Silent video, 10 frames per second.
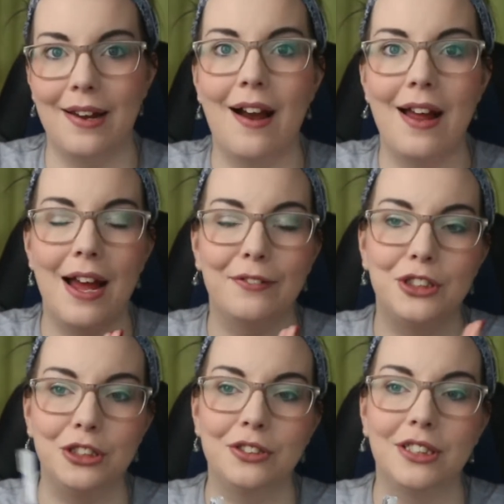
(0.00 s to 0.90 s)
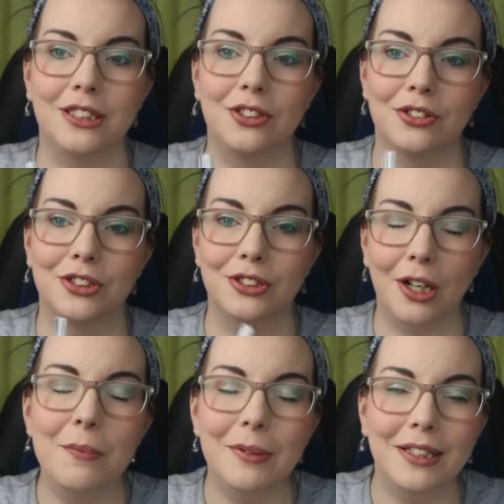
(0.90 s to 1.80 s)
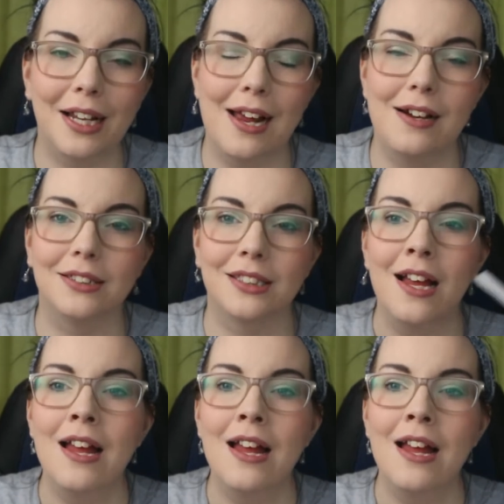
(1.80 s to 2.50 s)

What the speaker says: I have used this on so many layouts,